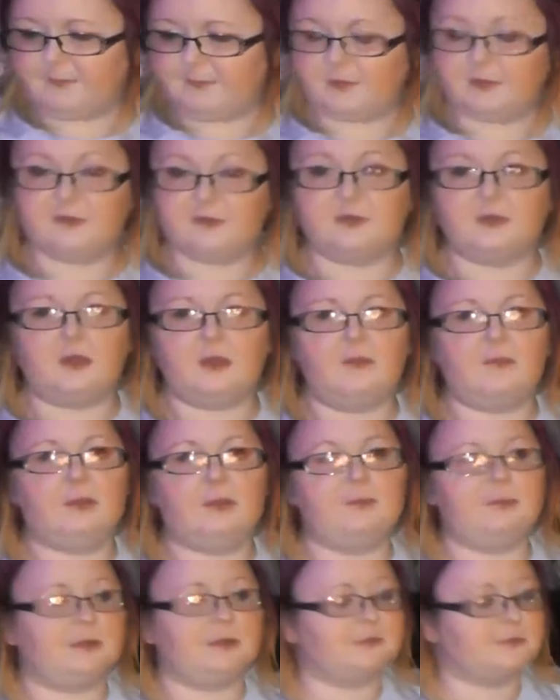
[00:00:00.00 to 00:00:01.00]
Because you can't
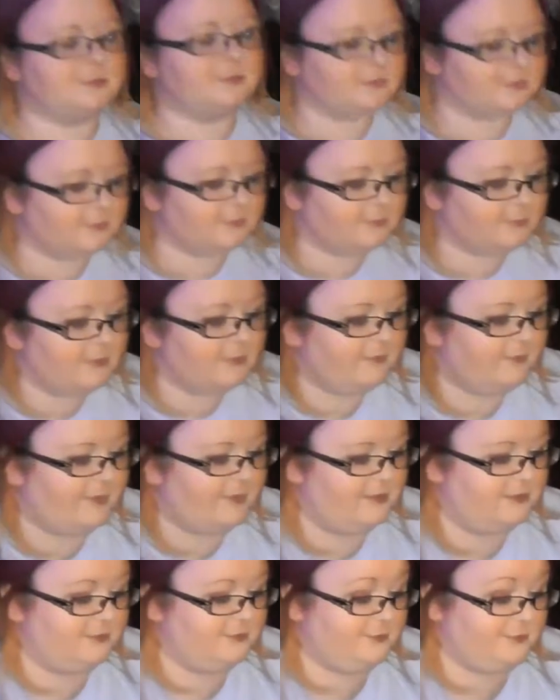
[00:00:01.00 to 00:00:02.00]
wrap presents
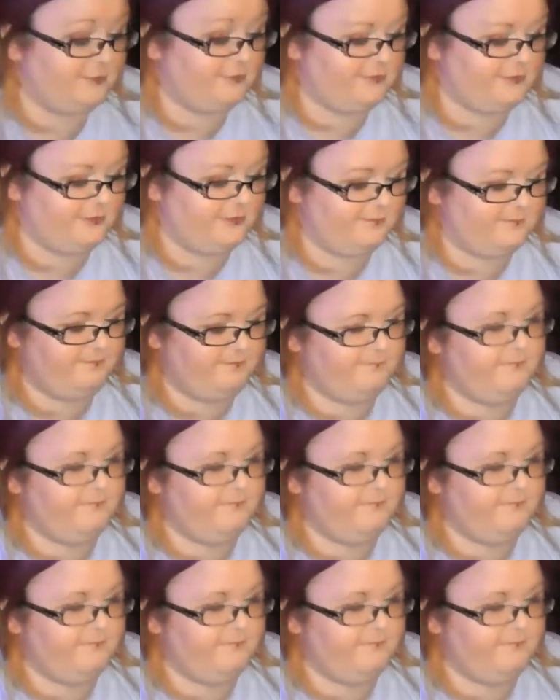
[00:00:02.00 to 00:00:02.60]
without hot chocolate.